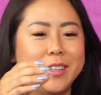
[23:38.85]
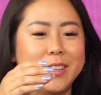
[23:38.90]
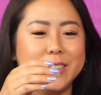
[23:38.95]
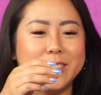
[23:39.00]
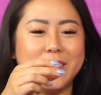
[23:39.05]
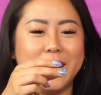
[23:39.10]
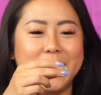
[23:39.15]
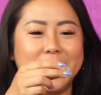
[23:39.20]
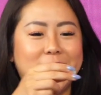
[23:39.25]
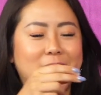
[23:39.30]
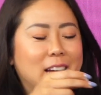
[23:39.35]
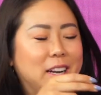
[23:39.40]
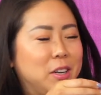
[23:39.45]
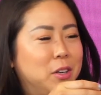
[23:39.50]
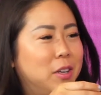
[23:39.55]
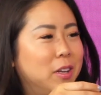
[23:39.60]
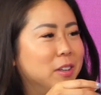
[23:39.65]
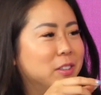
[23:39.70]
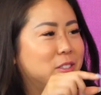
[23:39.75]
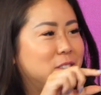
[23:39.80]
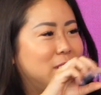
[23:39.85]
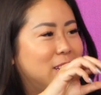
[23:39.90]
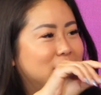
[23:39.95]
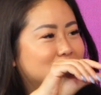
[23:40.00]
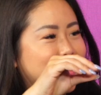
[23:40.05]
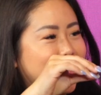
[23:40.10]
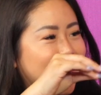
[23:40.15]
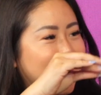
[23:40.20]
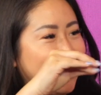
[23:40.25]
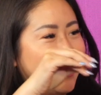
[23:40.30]
there's like that dish
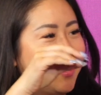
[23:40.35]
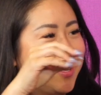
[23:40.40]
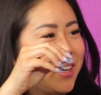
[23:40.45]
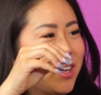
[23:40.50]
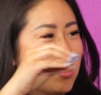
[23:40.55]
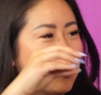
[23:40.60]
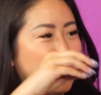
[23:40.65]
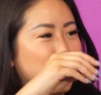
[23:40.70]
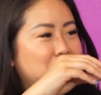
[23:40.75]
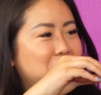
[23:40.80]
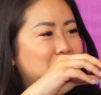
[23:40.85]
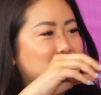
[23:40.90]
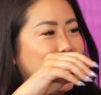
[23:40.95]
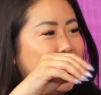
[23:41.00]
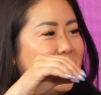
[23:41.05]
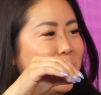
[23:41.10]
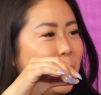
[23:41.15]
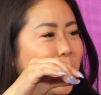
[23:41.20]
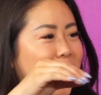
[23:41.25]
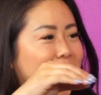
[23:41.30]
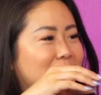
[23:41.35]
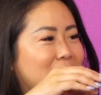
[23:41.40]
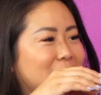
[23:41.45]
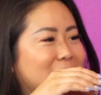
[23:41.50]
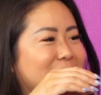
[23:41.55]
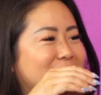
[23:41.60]
that's kind of like a creamy white